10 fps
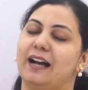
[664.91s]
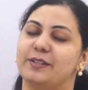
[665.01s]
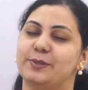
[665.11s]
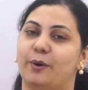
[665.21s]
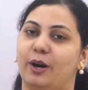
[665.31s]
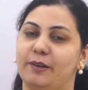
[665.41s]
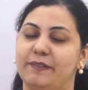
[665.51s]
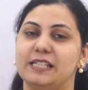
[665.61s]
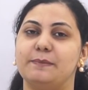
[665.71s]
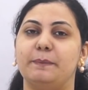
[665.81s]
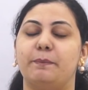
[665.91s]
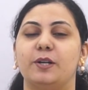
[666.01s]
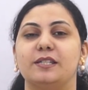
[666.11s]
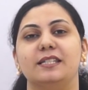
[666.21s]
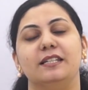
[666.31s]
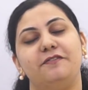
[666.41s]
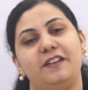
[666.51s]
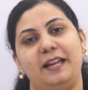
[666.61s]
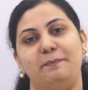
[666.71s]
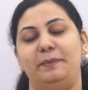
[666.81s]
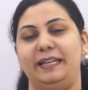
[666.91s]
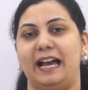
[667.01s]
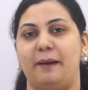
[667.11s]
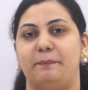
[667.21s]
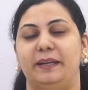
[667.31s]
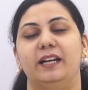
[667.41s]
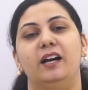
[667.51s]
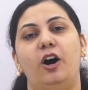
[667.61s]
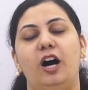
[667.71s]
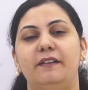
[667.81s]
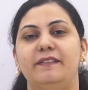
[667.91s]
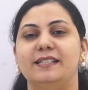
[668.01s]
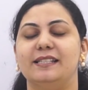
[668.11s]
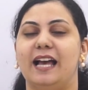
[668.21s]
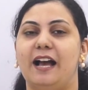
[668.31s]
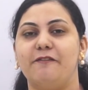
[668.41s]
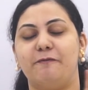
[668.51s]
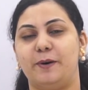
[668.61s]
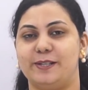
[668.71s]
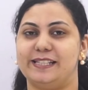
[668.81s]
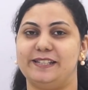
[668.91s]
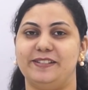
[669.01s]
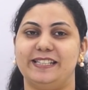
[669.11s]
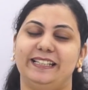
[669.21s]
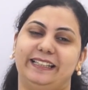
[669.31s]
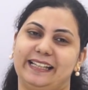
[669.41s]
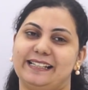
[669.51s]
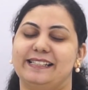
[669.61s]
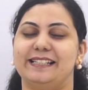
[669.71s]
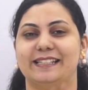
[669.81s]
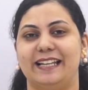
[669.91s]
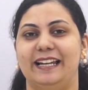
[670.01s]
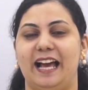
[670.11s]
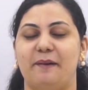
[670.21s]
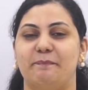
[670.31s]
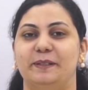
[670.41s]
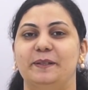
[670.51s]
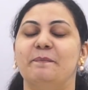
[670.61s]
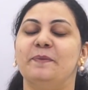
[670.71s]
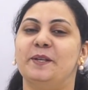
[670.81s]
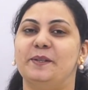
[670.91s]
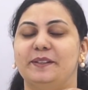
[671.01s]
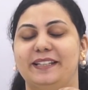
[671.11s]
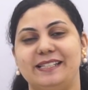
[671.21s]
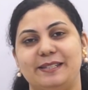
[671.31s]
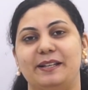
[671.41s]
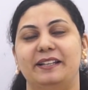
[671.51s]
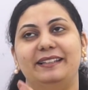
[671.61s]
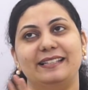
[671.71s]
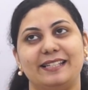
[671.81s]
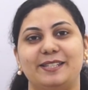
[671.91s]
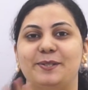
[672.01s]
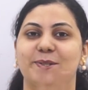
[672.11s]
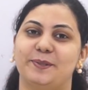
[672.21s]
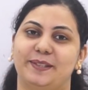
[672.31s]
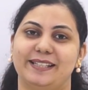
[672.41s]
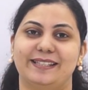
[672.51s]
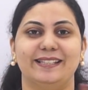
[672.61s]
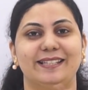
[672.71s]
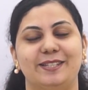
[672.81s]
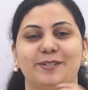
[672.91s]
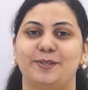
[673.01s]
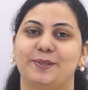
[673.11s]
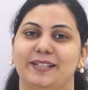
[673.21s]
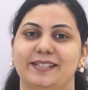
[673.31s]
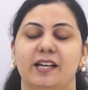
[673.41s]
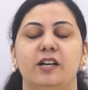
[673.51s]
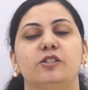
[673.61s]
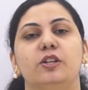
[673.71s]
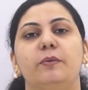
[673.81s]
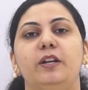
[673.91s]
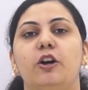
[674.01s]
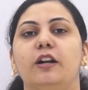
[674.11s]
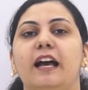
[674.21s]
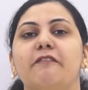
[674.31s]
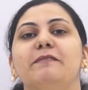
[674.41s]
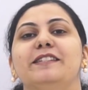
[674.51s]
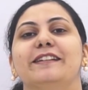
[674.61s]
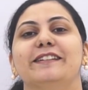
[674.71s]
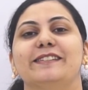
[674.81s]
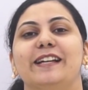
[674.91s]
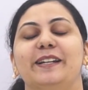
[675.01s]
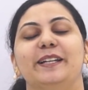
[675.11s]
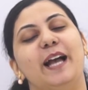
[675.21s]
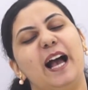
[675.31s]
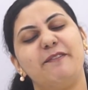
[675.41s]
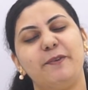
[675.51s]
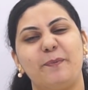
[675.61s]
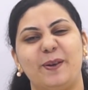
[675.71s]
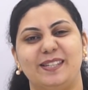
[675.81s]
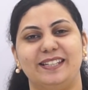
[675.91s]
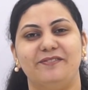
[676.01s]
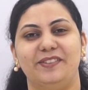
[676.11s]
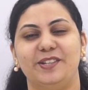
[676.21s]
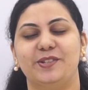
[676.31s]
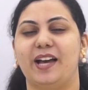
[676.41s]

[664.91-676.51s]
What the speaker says: So always be positive and be happy. Always have positivity. Yes, this can happen. This is due to this. This is due to this. So you will not have misunderstanding. Have a positive nature.